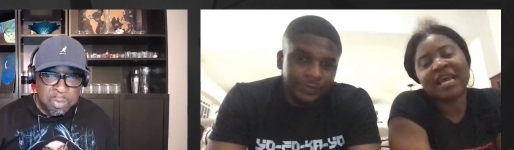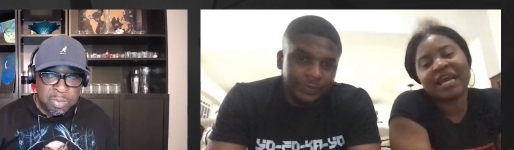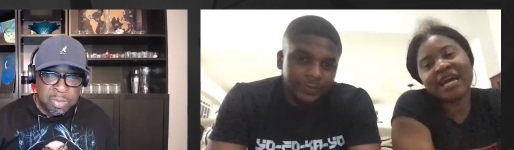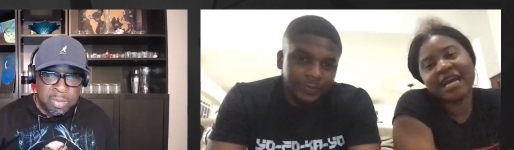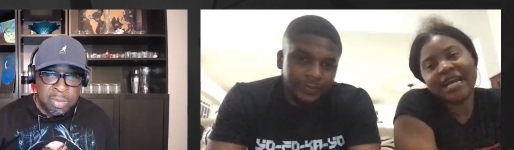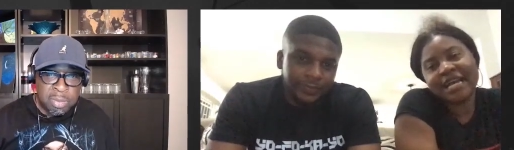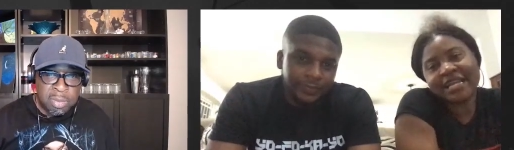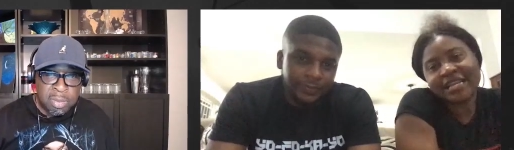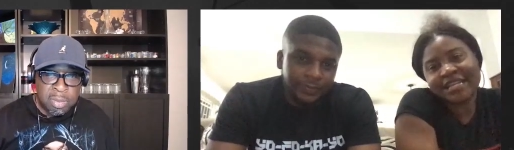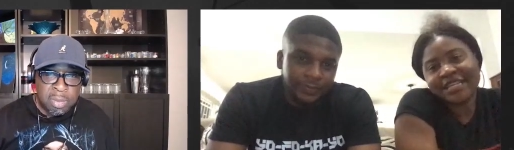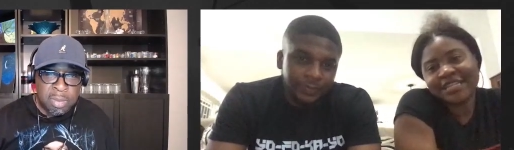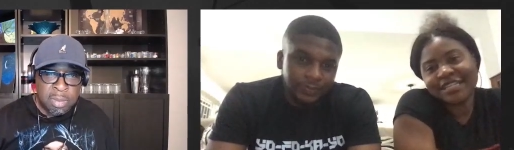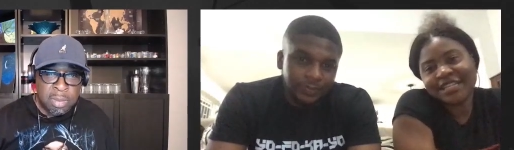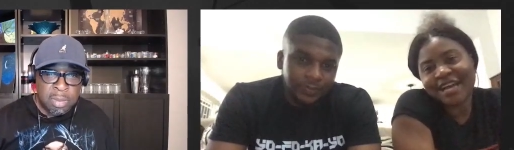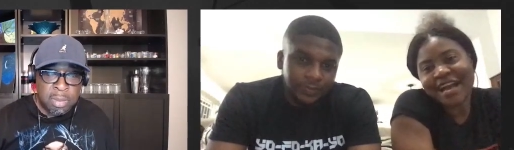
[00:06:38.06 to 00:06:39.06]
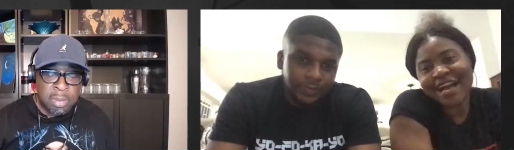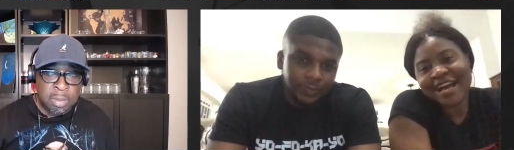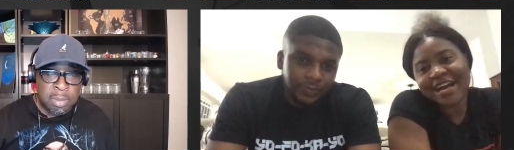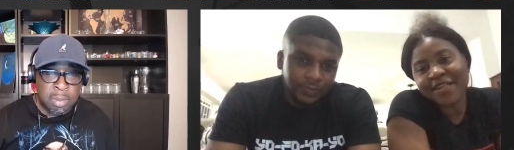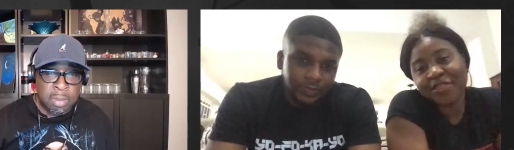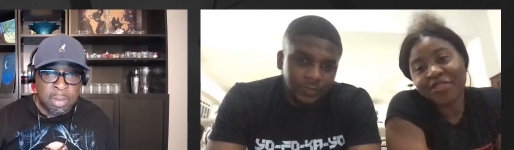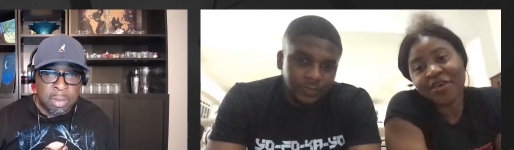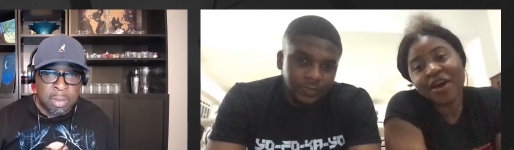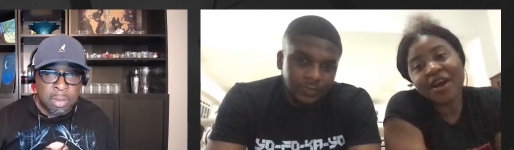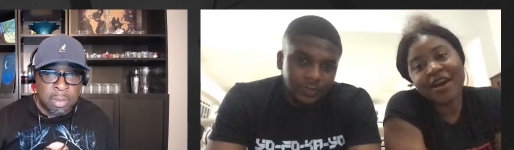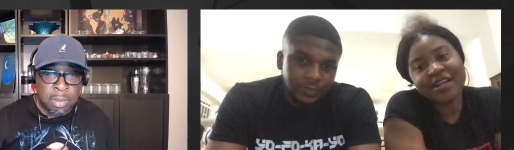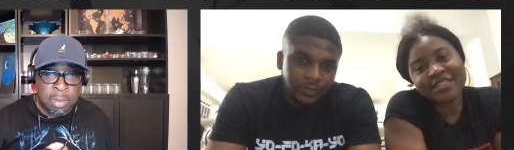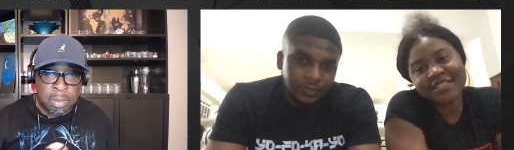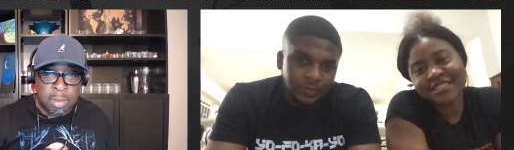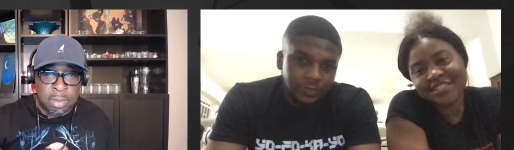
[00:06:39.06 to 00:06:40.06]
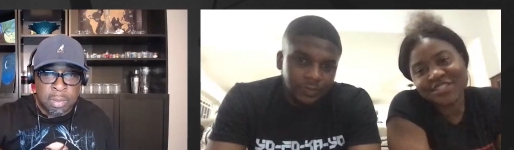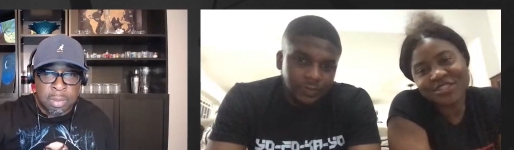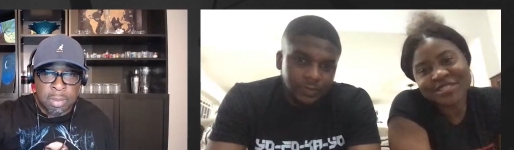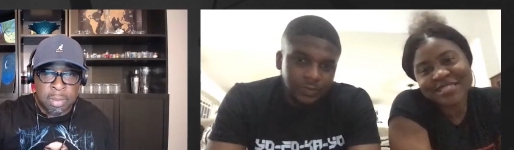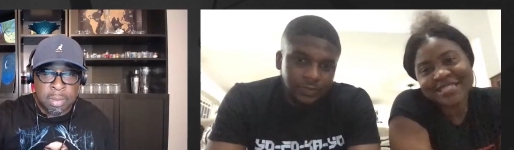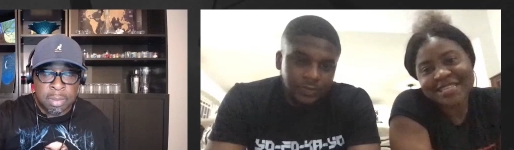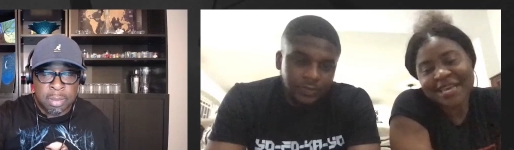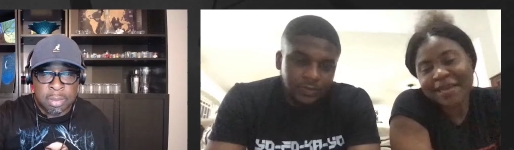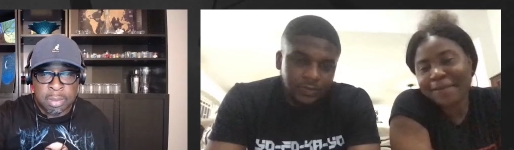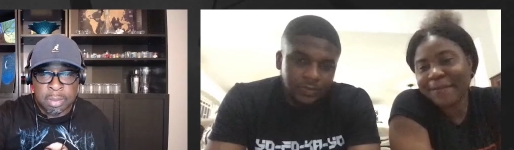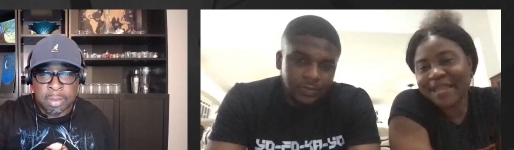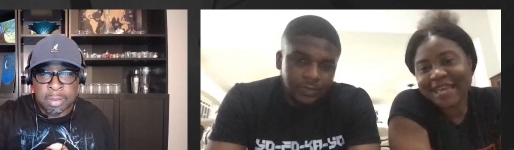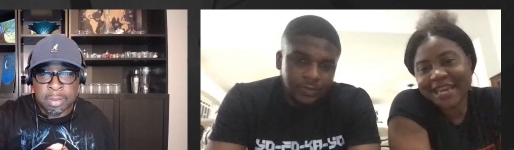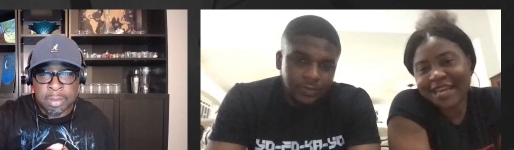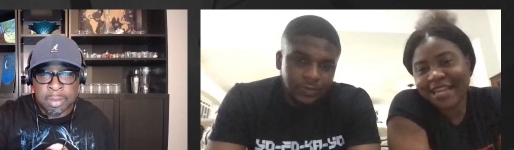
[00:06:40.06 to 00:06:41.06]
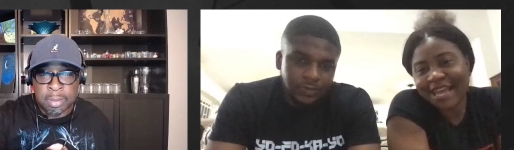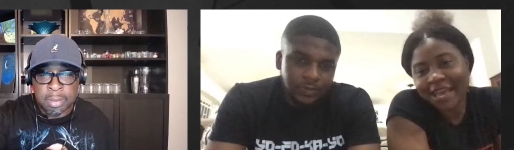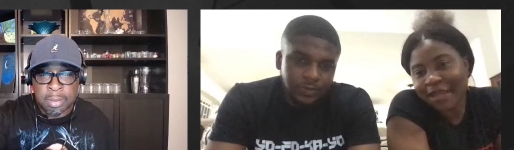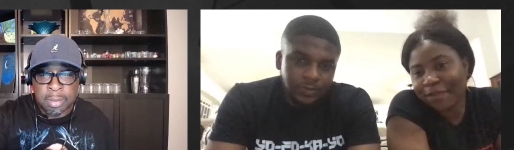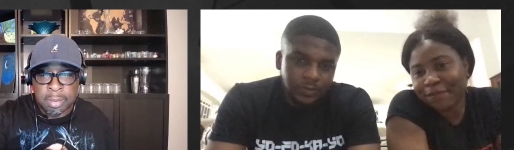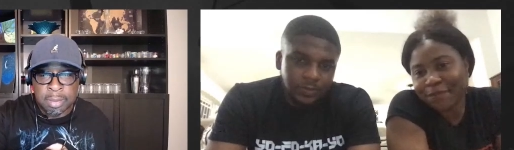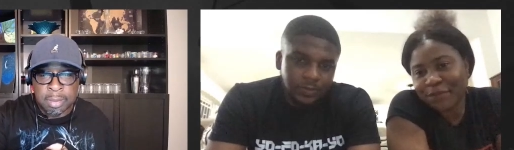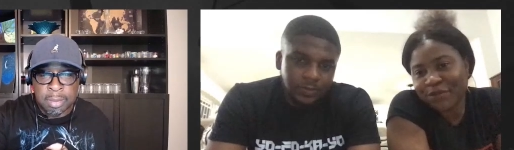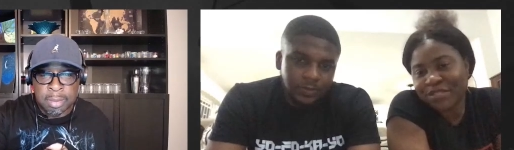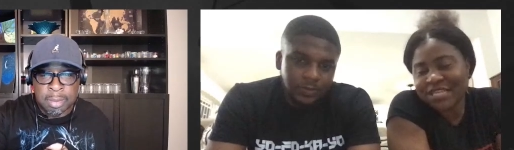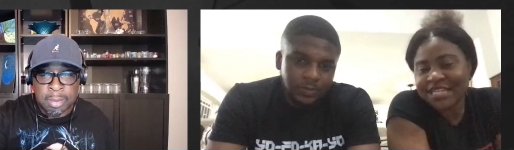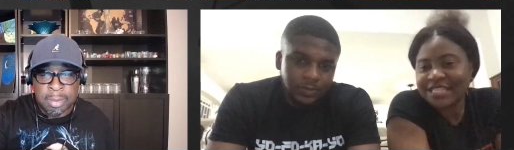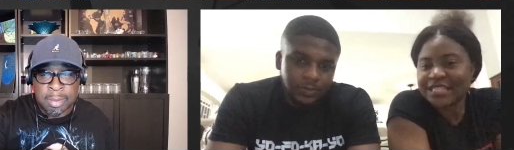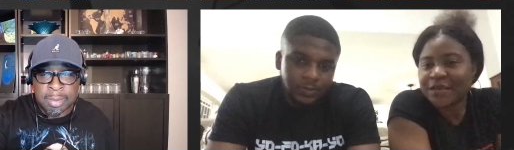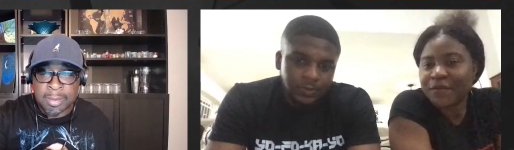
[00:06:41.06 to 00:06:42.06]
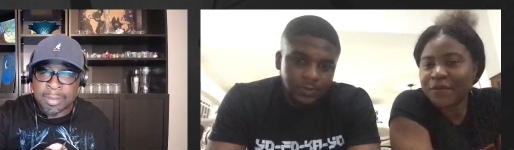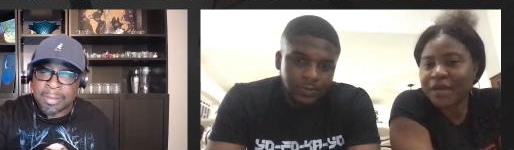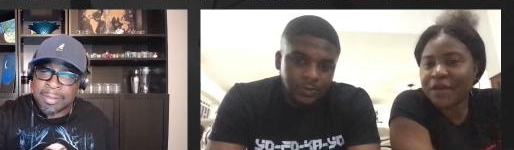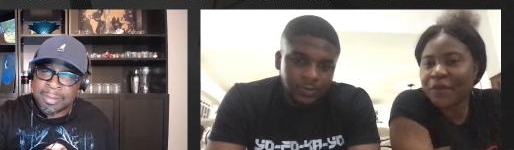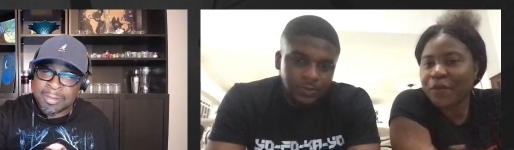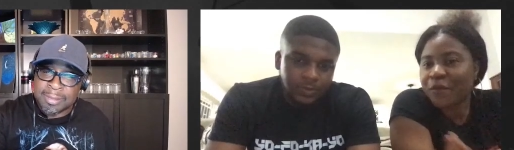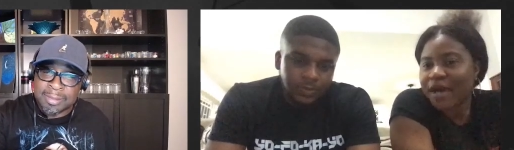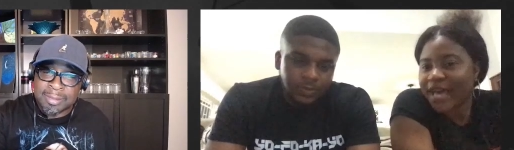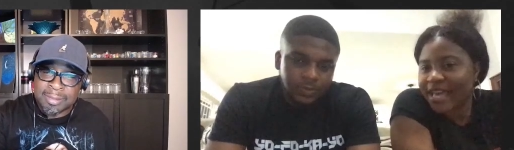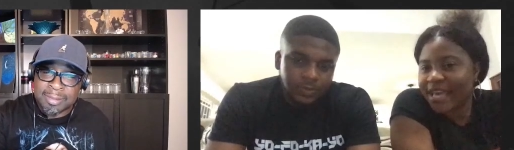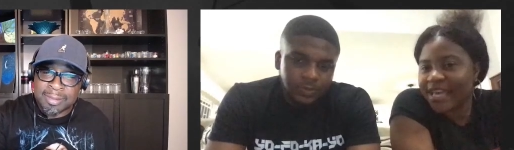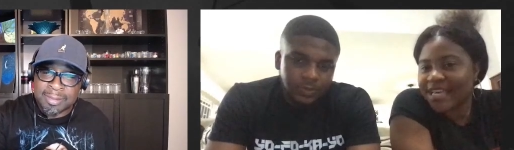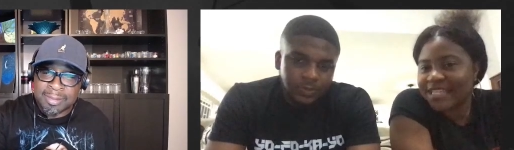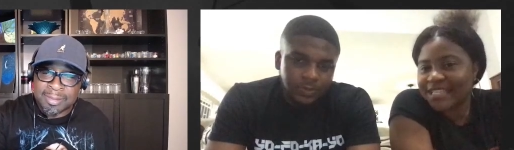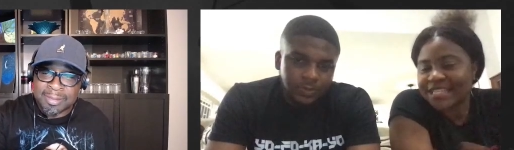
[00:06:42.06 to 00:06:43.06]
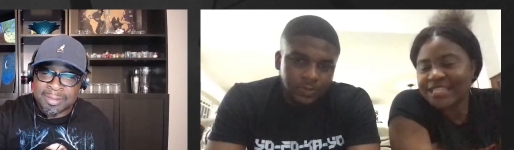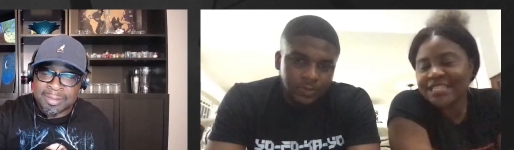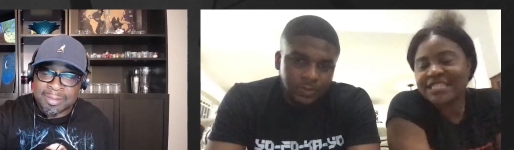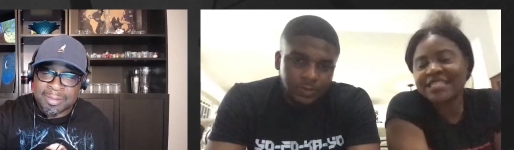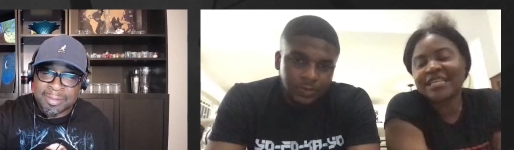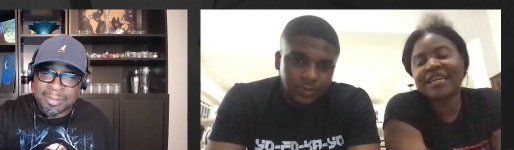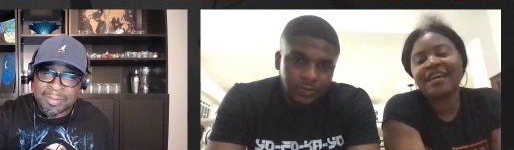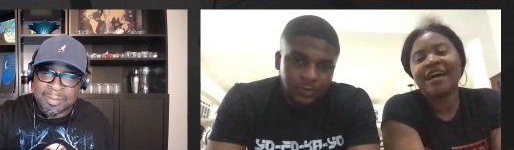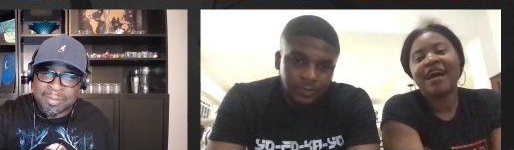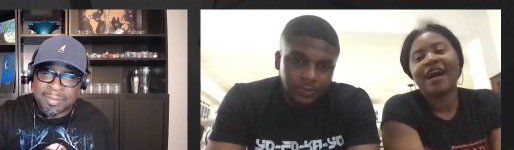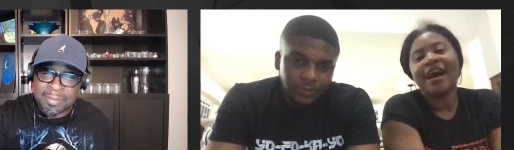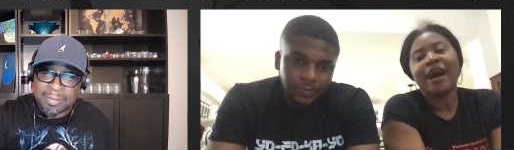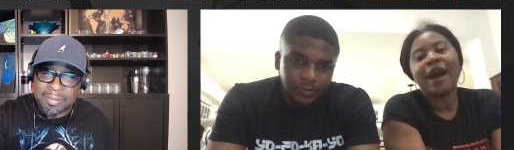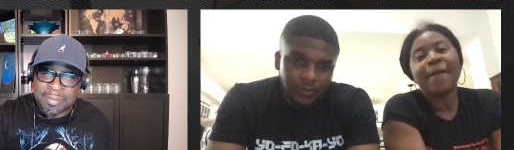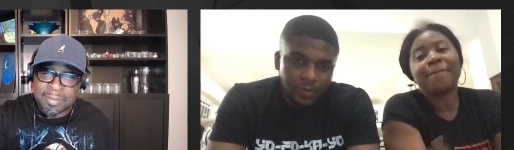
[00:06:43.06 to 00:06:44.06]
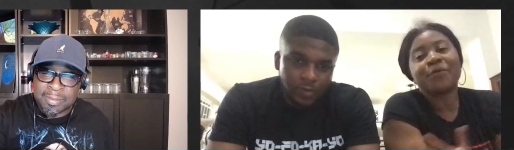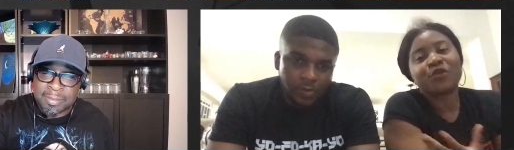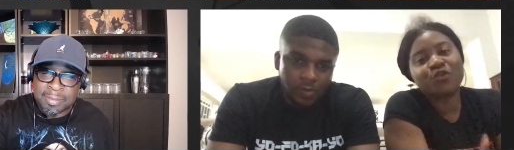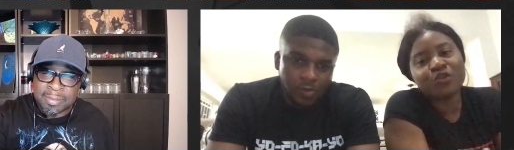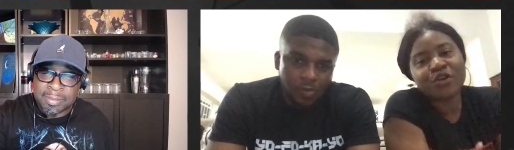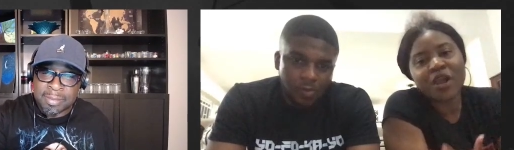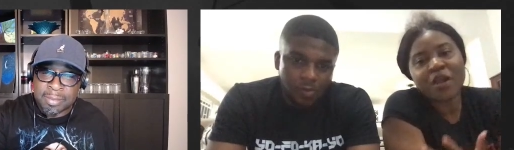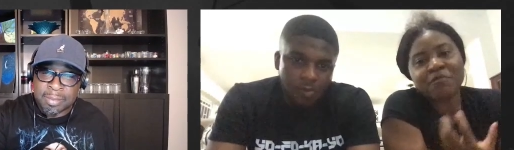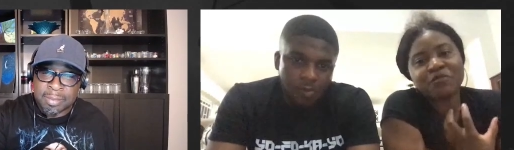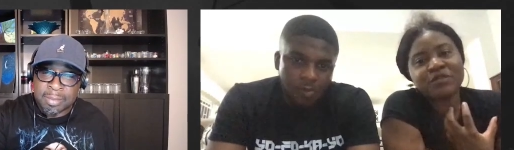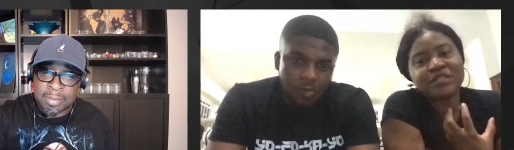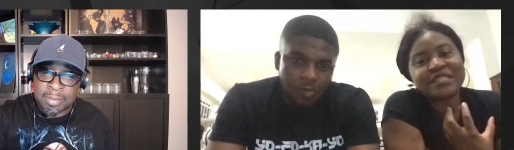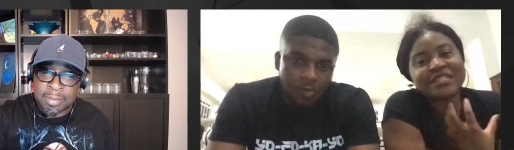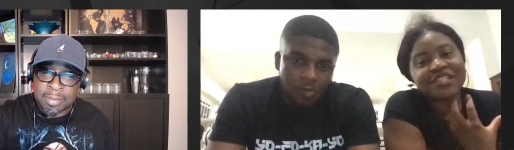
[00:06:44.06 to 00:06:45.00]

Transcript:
Speaker 1: And a thought just hit me like a lightning bolt and said, like, why isn't a program